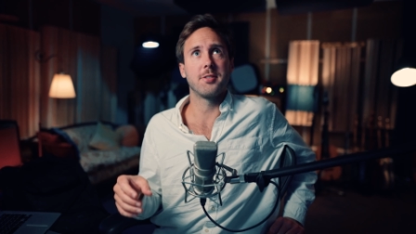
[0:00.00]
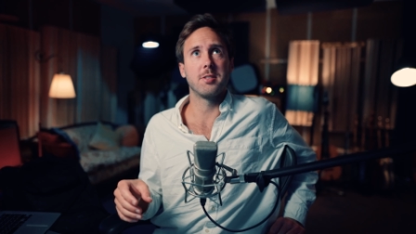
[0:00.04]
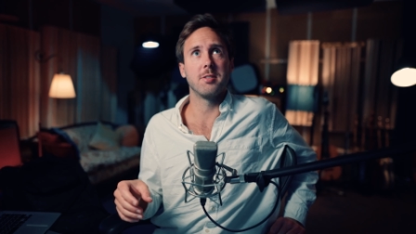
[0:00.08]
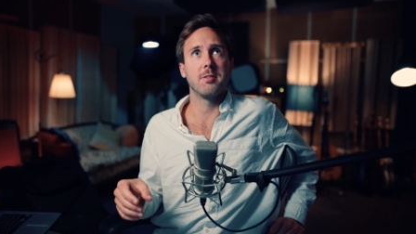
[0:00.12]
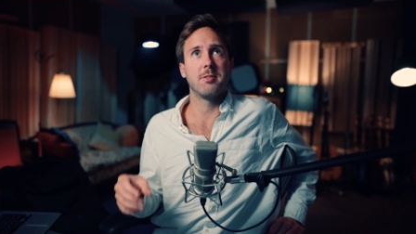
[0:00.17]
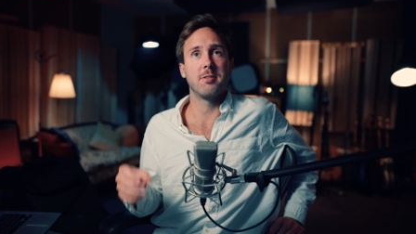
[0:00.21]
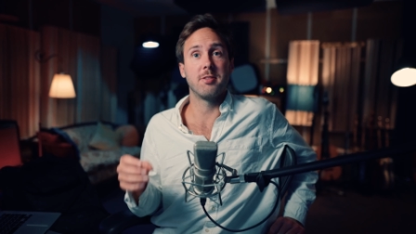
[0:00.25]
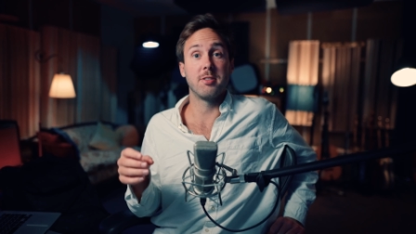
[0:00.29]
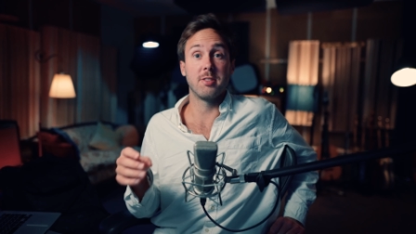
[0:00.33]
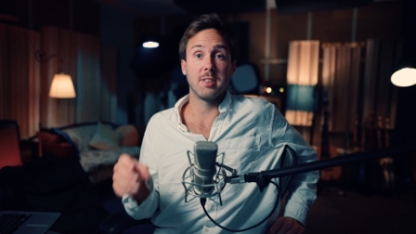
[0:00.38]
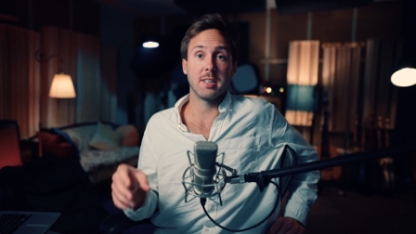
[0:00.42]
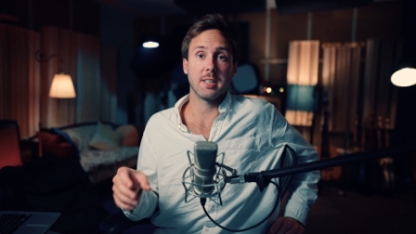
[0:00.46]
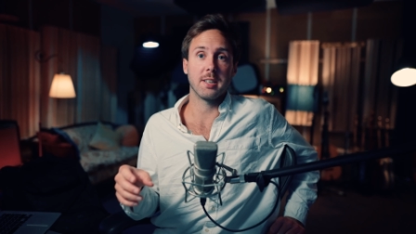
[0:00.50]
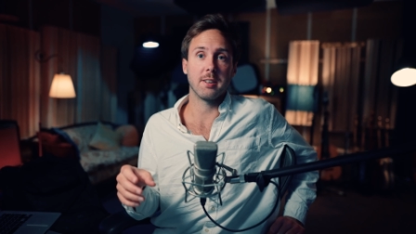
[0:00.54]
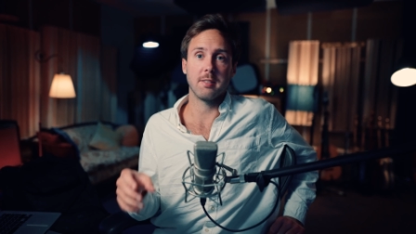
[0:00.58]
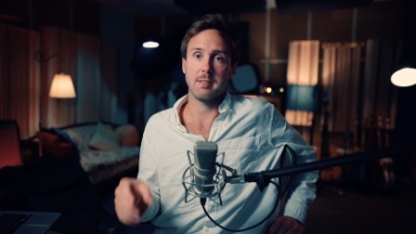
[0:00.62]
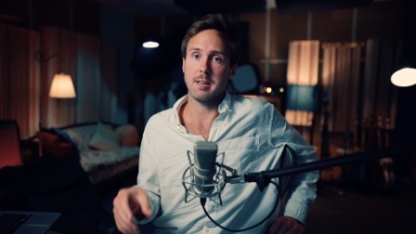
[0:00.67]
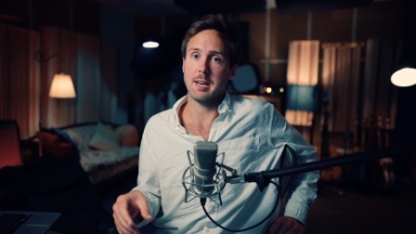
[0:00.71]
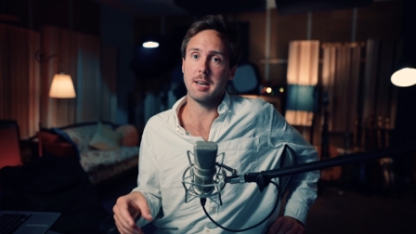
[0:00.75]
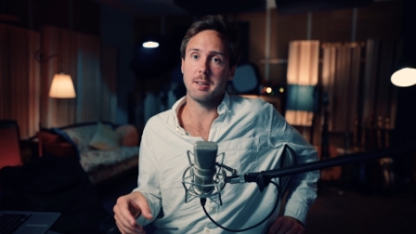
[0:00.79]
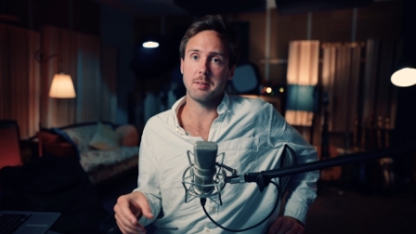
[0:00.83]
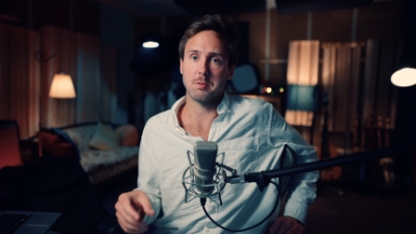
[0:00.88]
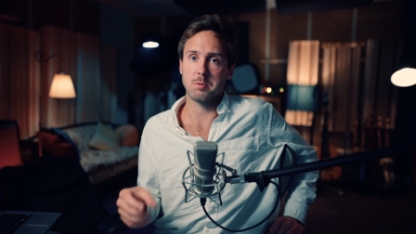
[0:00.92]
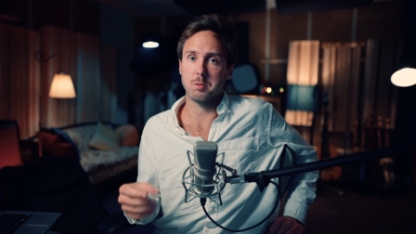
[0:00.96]
to figure
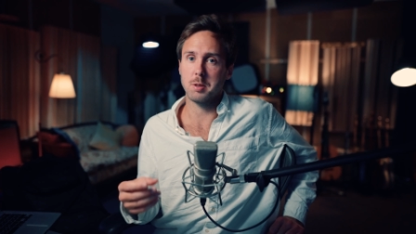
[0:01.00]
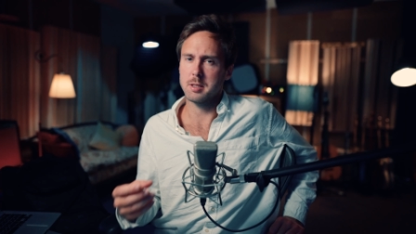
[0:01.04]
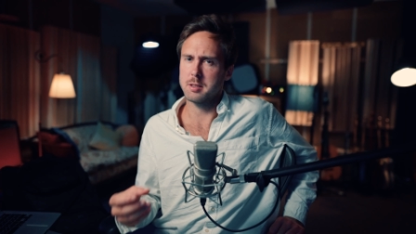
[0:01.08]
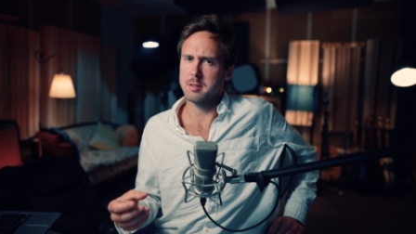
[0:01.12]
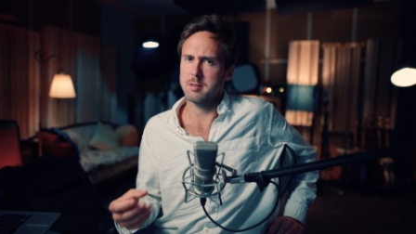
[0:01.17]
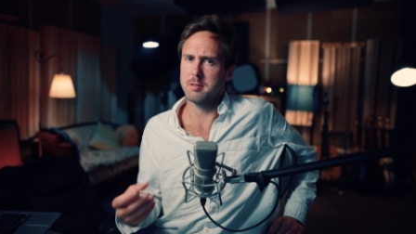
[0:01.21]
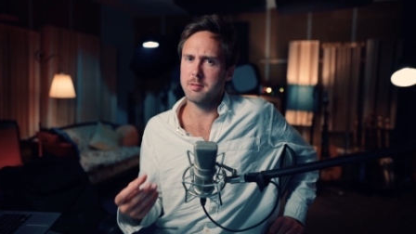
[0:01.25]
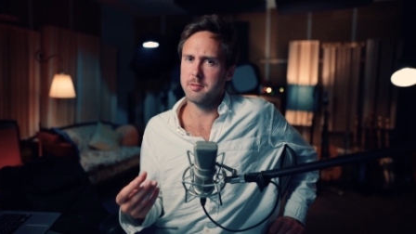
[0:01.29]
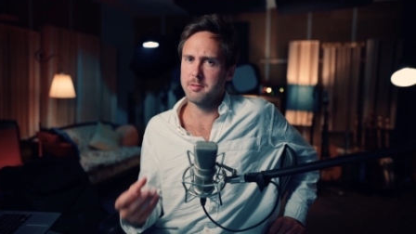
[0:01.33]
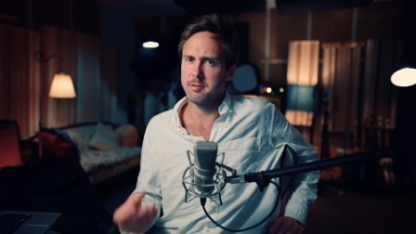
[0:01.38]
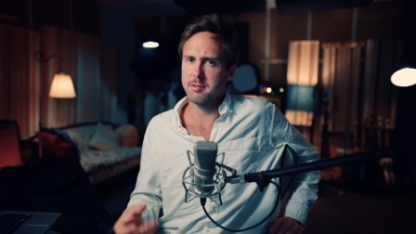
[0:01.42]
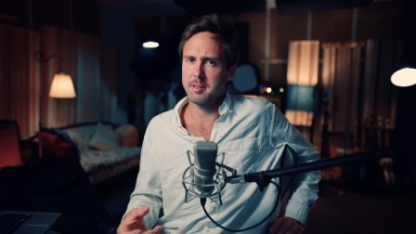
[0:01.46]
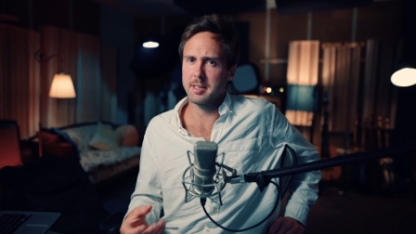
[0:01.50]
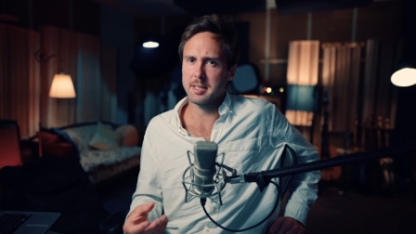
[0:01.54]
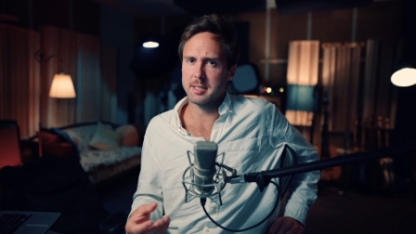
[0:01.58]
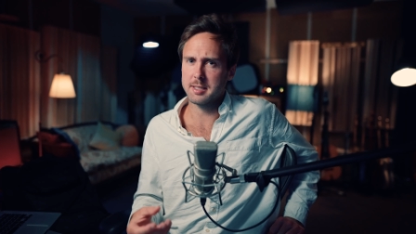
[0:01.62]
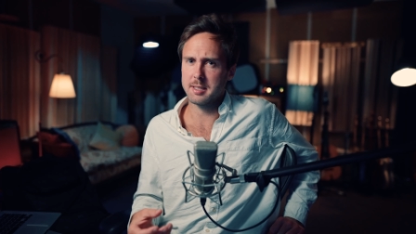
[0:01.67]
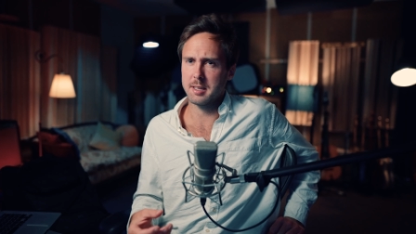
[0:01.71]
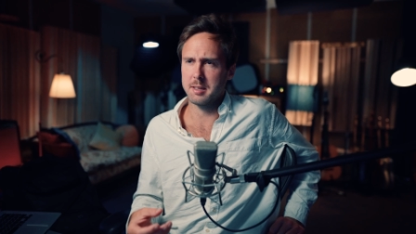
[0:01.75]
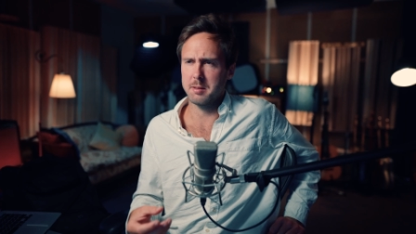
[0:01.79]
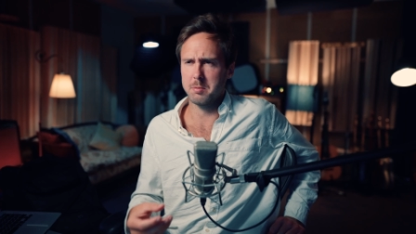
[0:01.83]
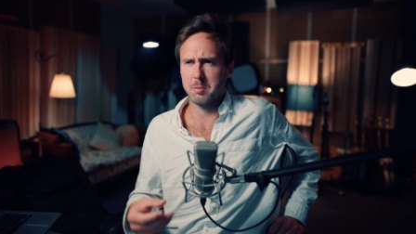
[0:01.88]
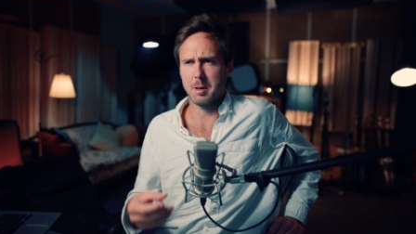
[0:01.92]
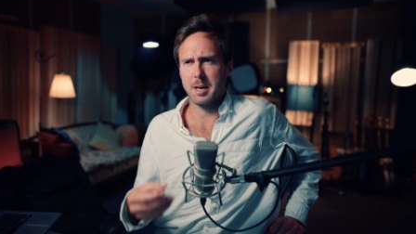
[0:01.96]
out what to fix
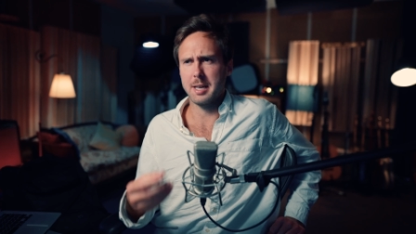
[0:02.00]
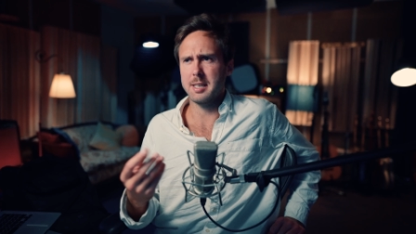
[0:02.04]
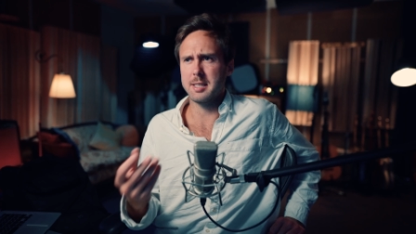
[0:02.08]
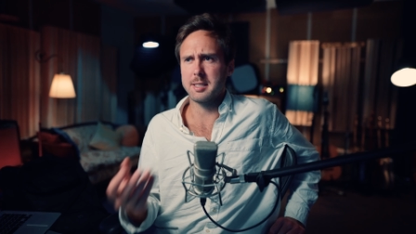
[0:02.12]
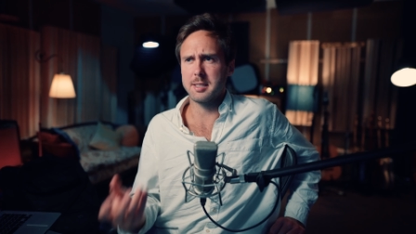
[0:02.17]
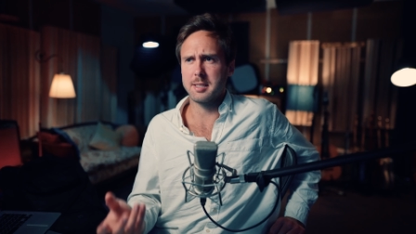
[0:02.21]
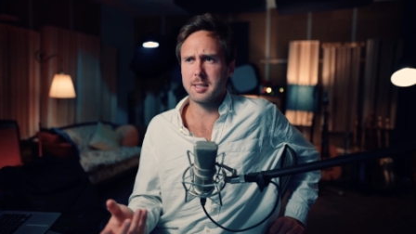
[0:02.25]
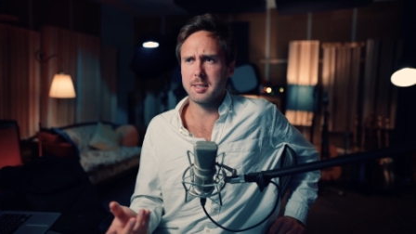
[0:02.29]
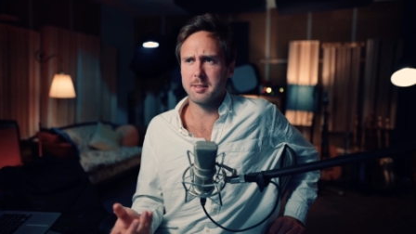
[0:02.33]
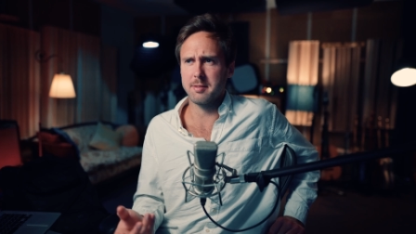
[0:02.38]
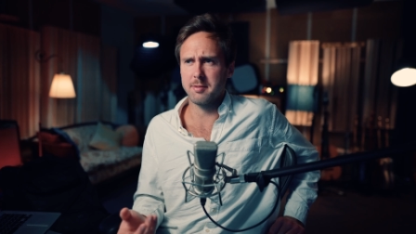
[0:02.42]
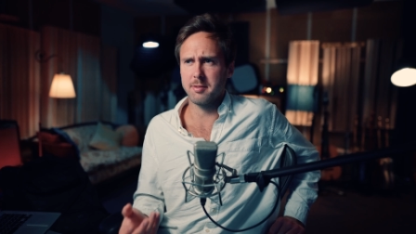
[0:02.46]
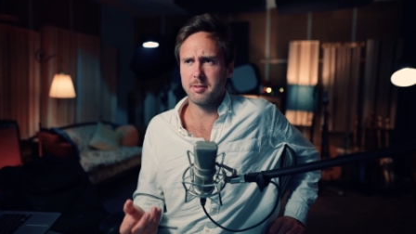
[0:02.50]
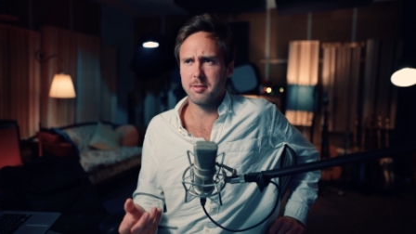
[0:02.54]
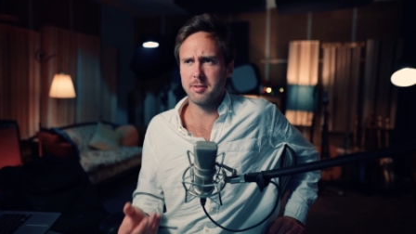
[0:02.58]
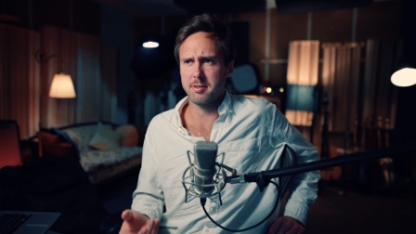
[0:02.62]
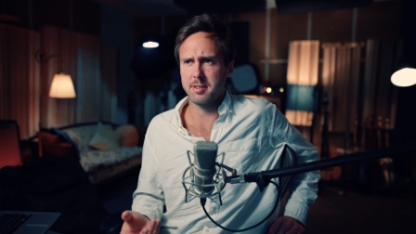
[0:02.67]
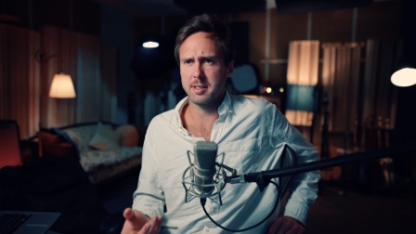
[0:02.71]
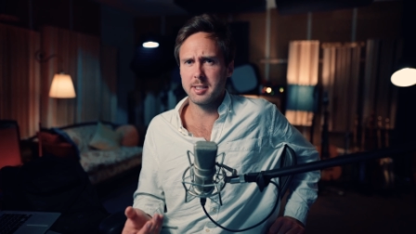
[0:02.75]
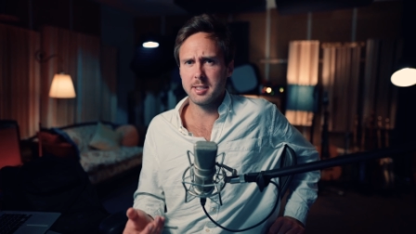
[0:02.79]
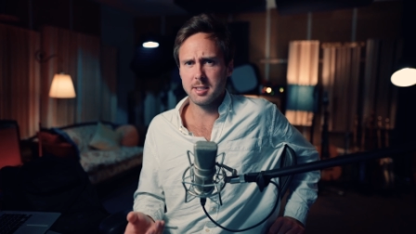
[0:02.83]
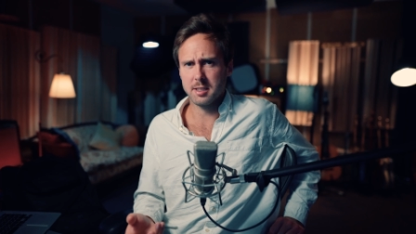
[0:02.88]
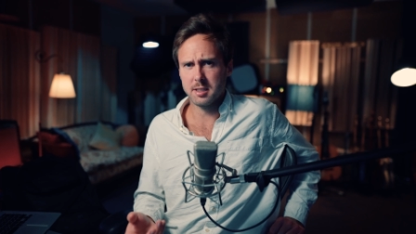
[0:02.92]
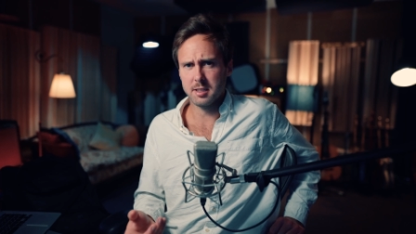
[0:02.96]
and why I didn't
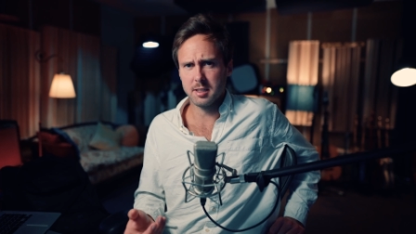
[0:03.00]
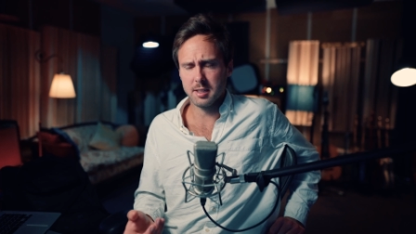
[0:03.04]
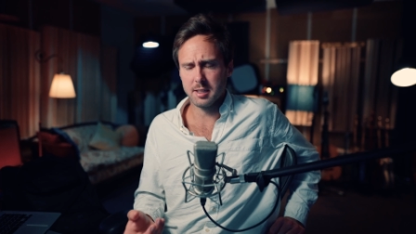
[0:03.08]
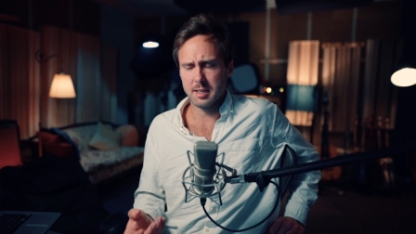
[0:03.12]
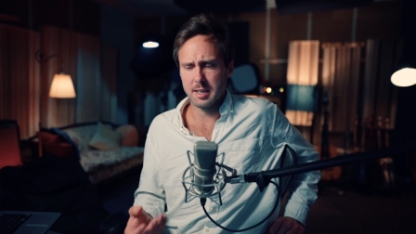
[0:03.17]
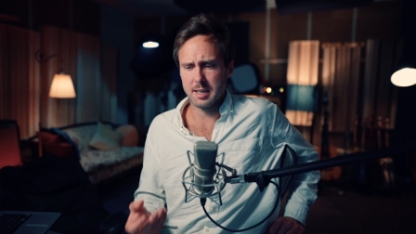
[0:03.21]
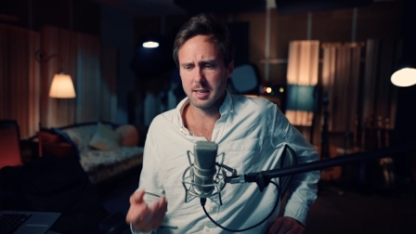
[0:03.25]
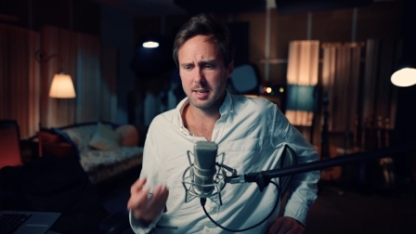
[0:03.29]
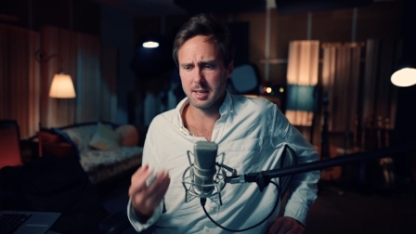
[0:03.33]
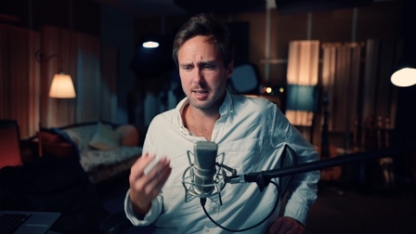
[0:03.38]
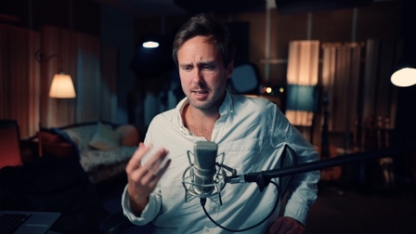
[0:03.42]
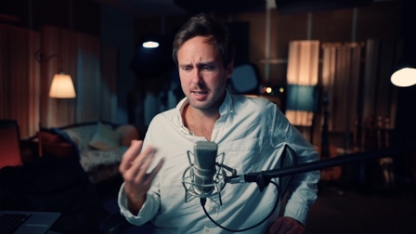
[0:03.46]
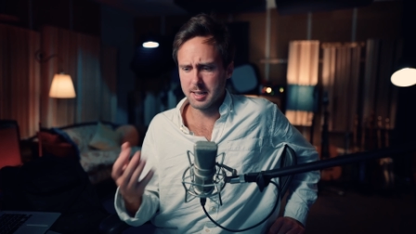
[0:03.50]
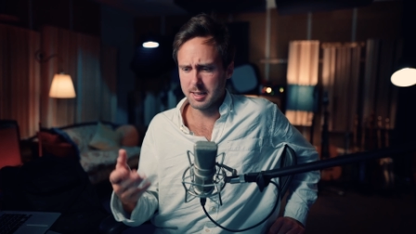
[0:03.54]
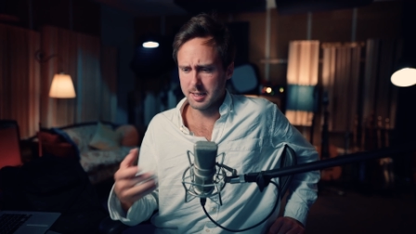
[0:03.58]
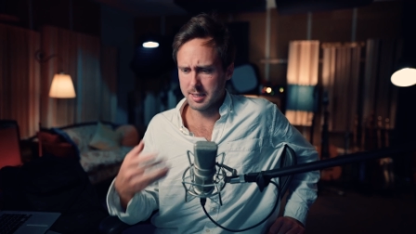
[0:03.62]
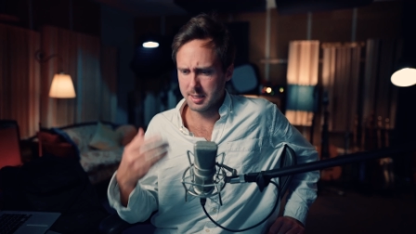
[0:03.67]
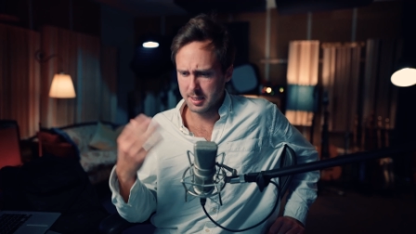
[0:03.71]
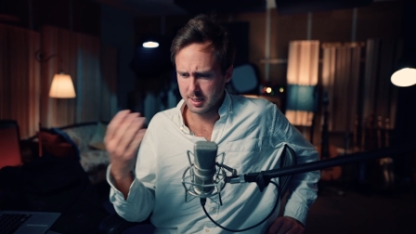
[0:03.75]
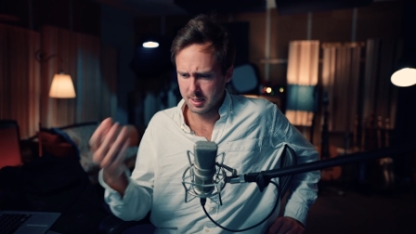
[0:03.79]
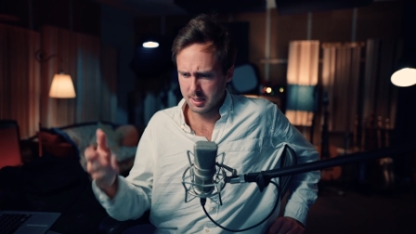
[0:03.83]
finish it, and like